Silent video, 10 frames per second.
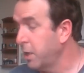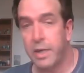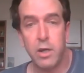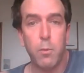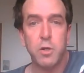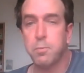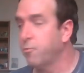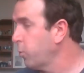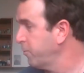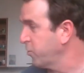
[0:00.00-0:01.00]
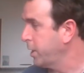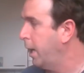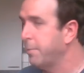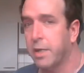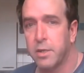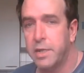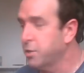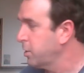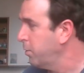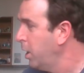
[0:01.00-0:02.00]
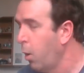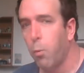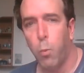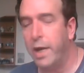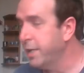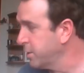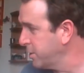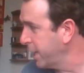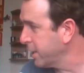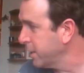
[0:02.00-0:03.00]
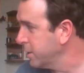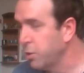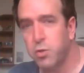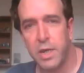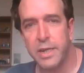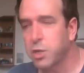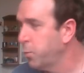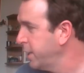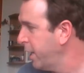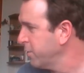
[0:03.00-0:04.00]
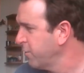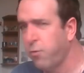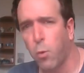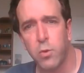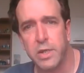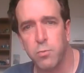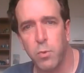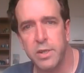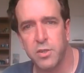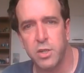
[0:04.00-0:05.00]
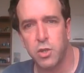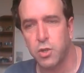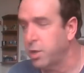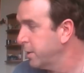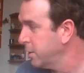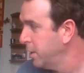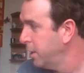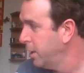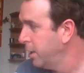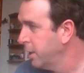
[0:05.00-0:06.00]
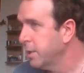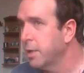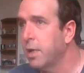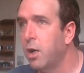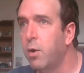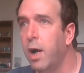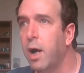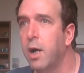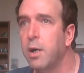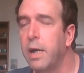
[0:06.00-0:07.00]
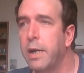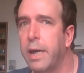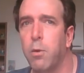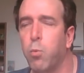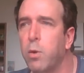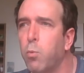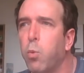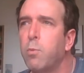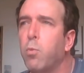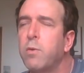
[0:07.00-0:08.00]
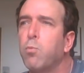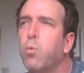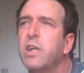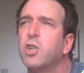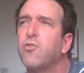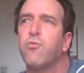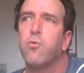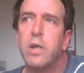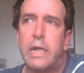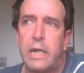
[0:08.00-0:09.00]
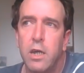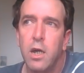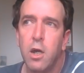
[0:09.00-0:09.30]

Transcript: Here I was performing for Comedy Unleashed going, wait a second, eugenics went out in the 40s. What is this shit? What is free?